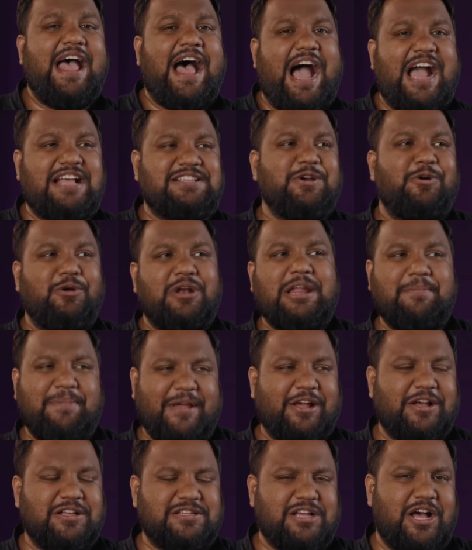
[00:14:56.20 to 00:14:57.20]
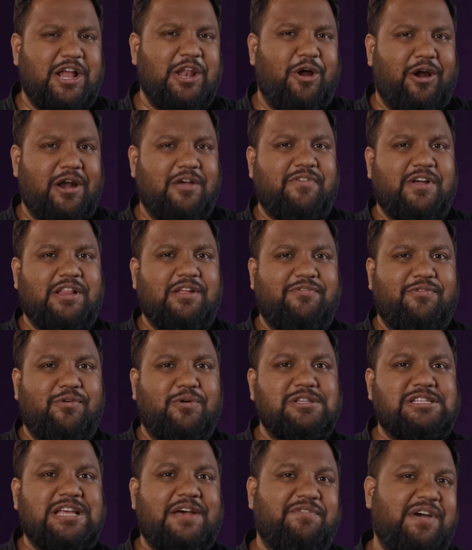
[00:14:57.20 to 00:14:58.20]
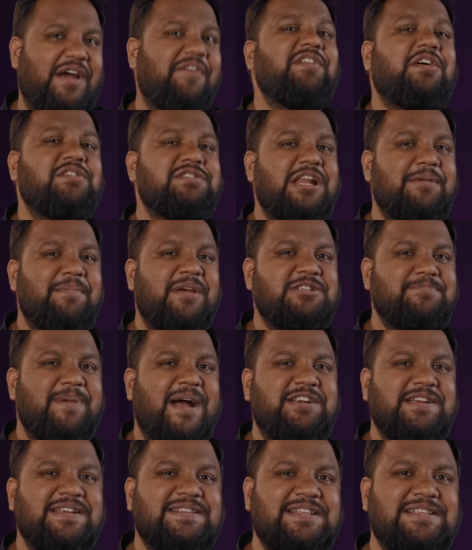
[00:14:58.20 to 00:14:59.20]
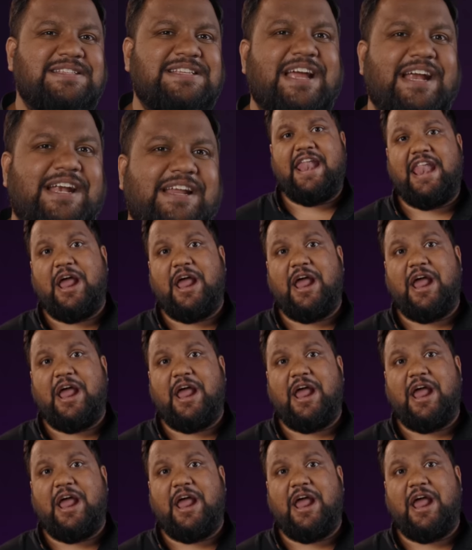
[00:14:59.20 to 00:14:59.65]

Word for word: I say only because a lot of other phones have 5000 mAh batteries inside.